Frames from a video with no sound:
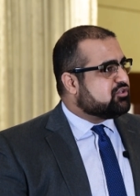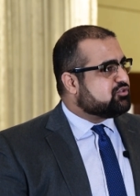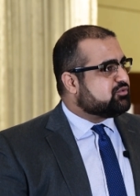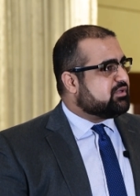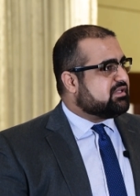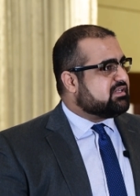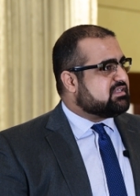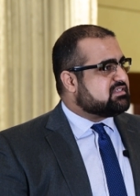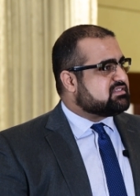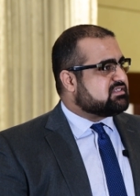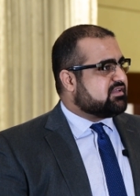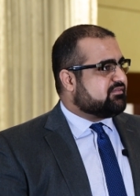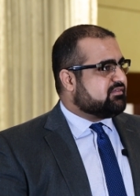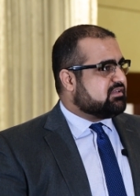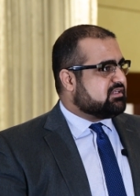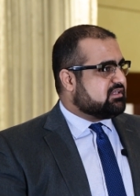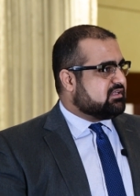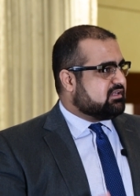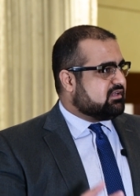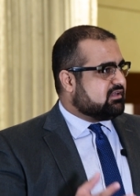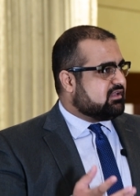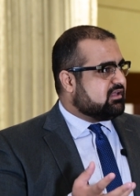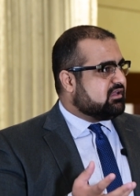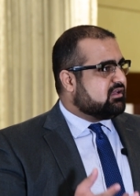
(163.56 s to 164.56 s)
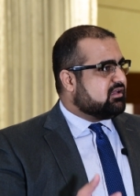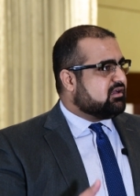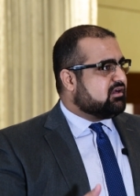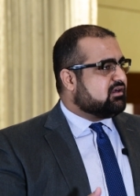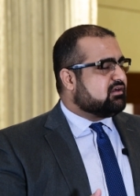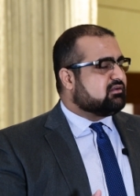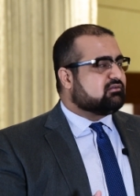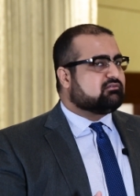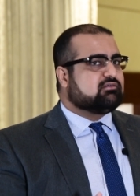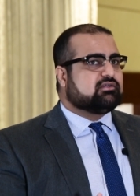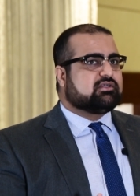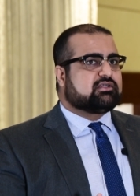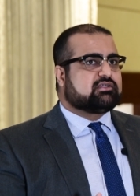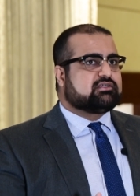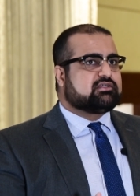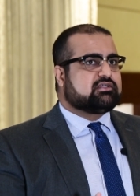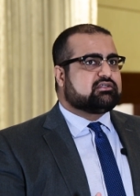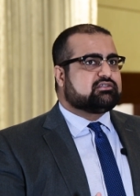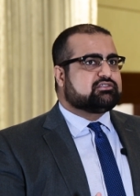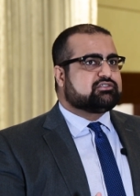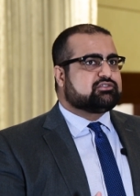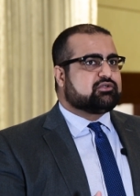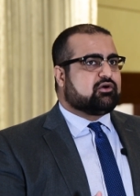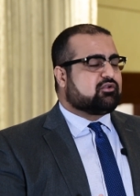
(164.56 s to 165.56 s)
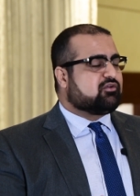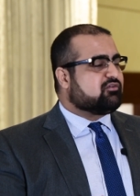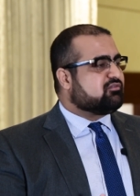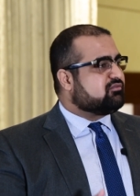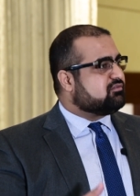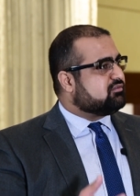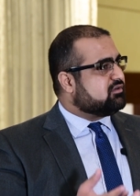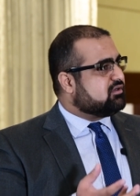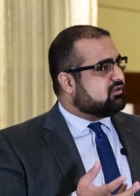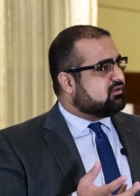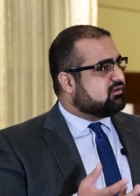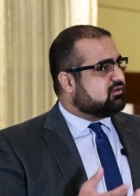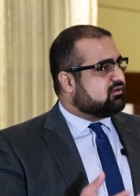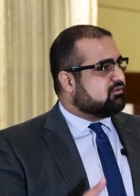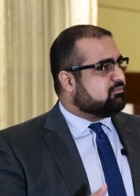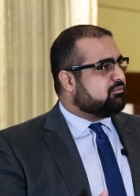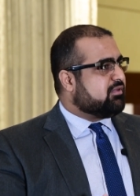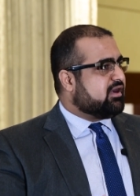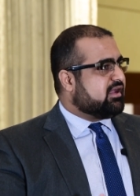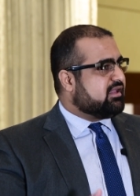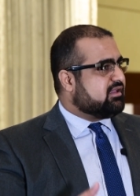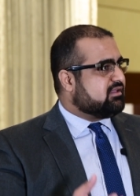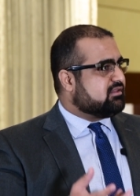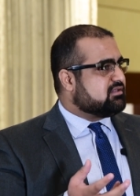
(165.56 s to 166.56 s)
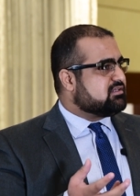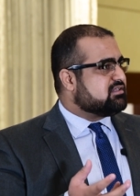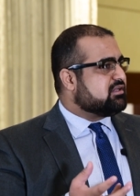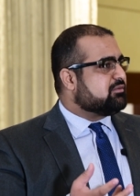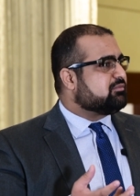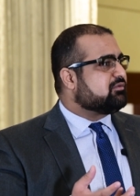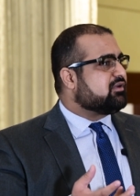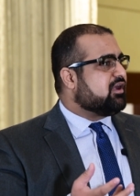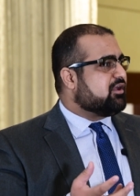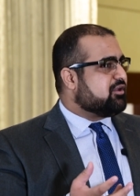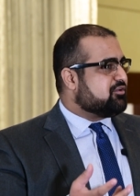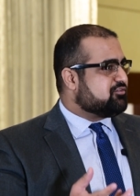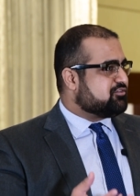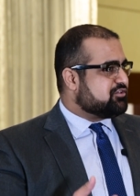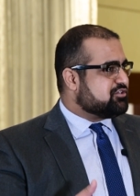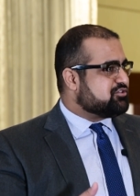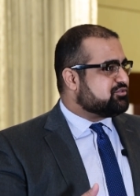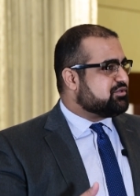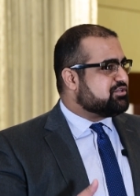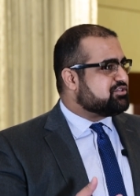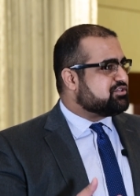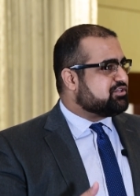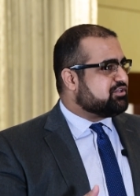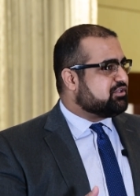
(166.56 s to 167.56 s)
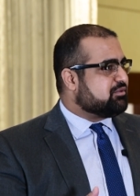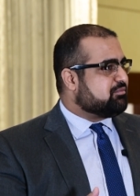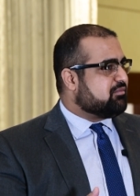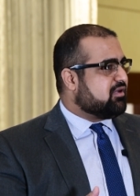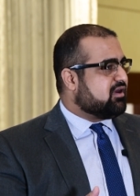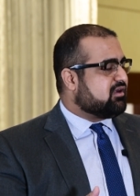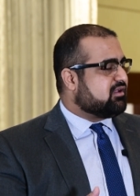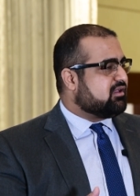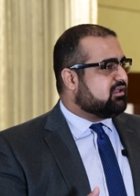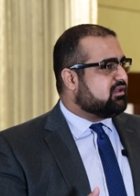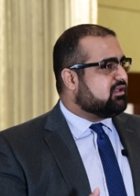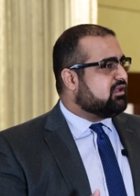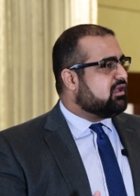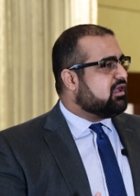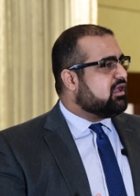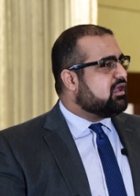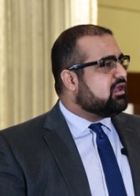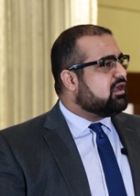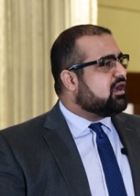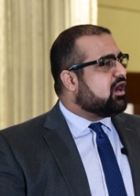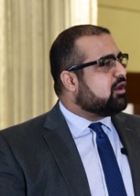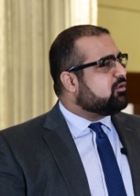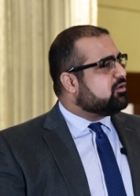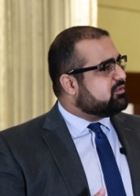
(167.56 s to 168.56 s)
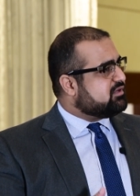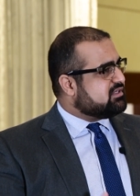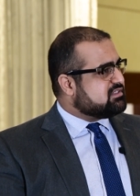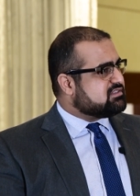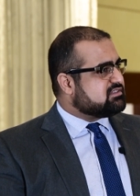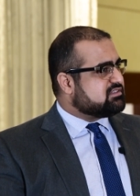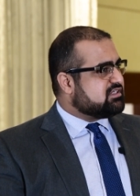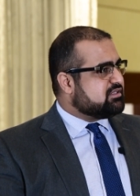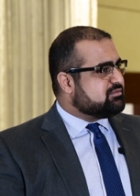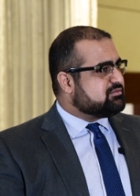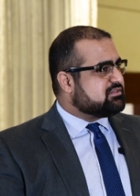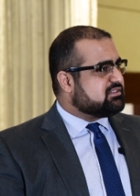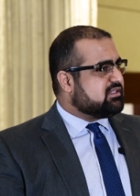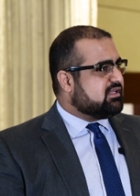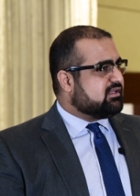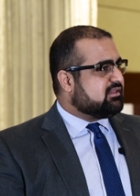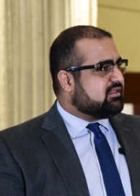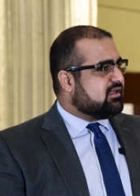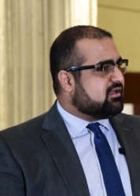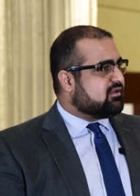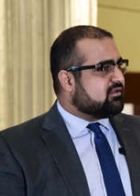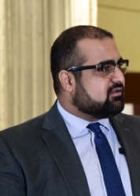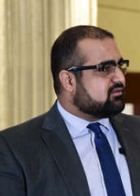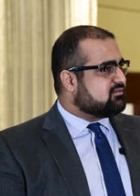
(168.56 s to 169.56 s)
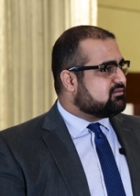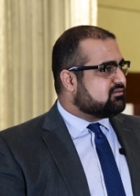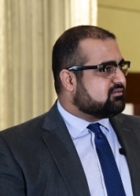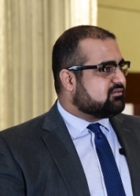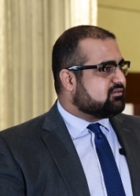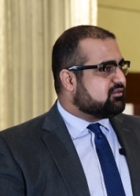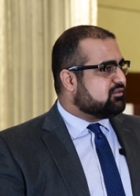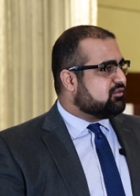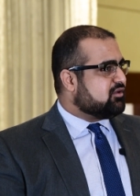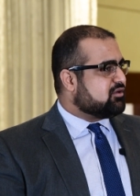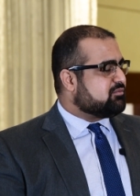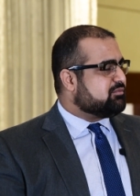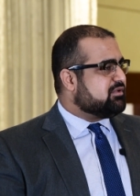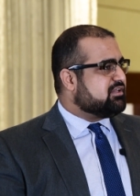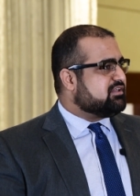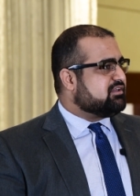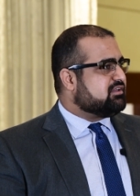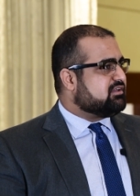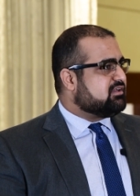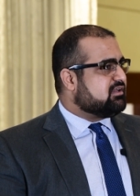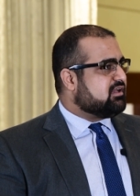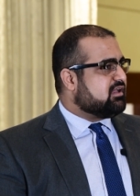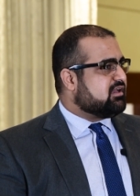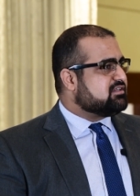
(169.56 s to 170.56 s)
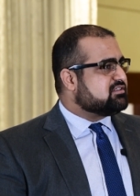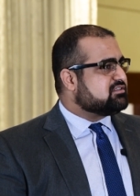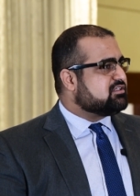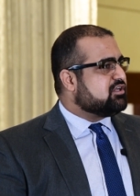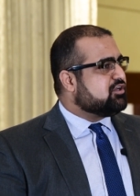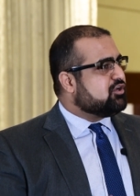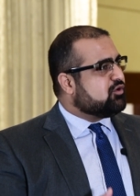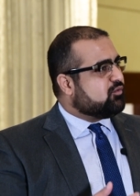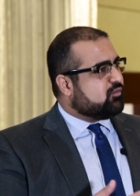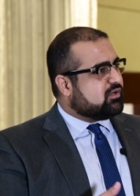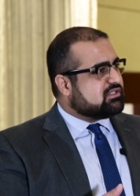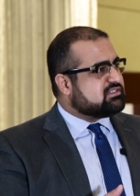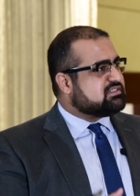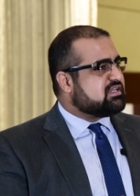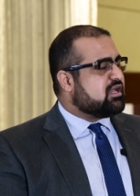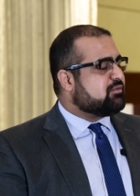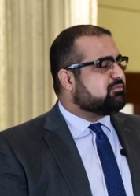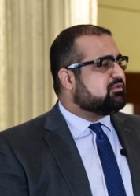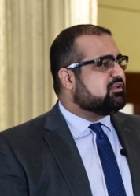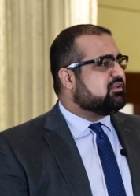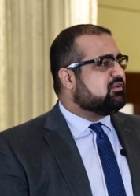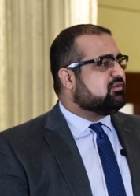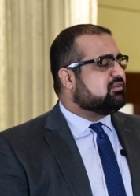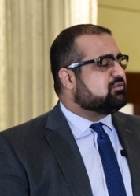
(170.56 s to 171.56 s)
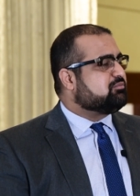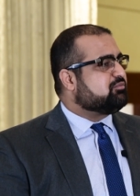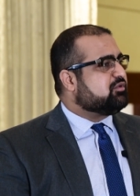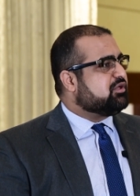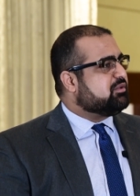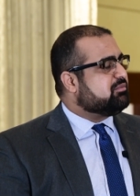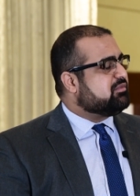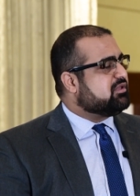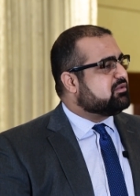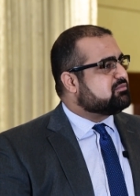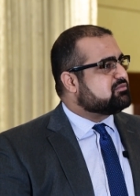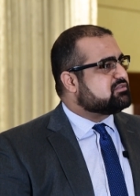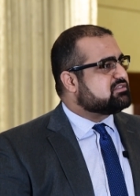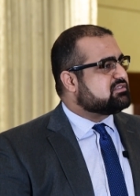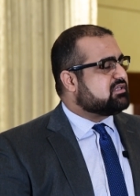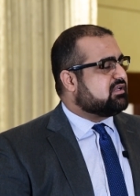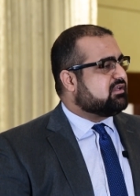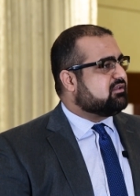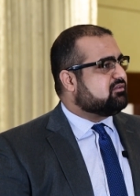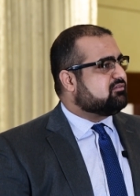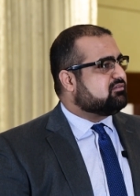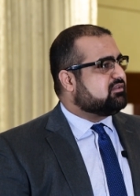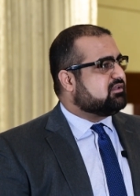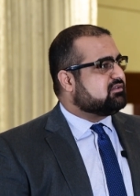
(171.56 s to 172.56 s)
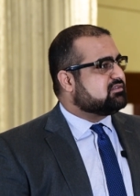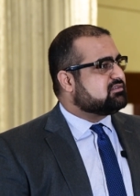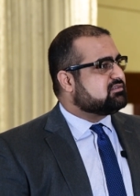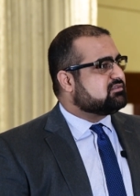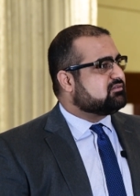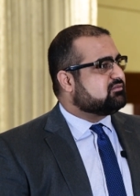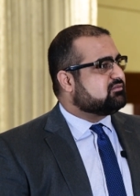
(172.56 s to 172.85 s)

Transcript: twenty seventeen, uh, a sort of uh, a buying the dip kind of situation in the market. However, it seems like that has not materialized. What's happening on the premium side of things?